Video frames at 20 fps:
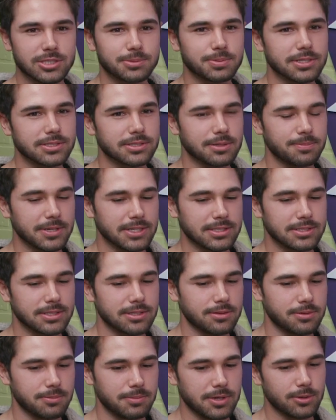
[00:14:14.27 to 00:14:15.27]
just because the biggest
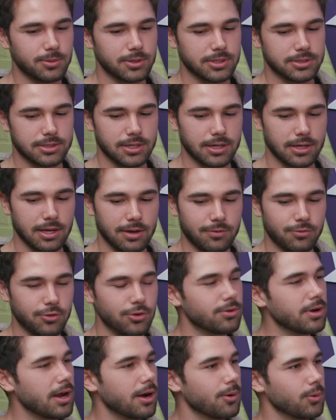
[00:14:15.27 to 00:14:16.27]
thing to me was like, if
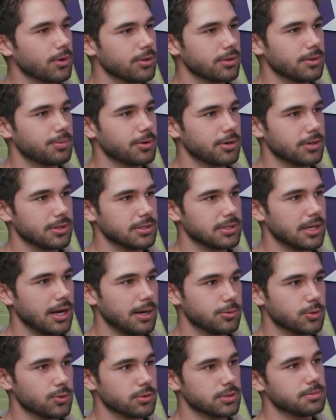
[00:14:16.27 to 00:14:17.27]
you're not willing to put in the
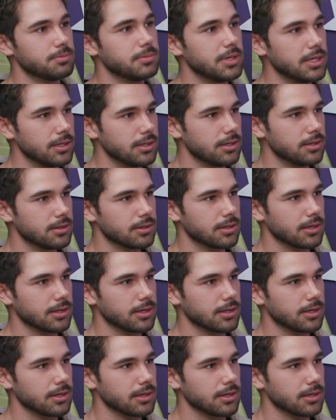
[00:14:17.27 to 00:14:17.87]
time towards me,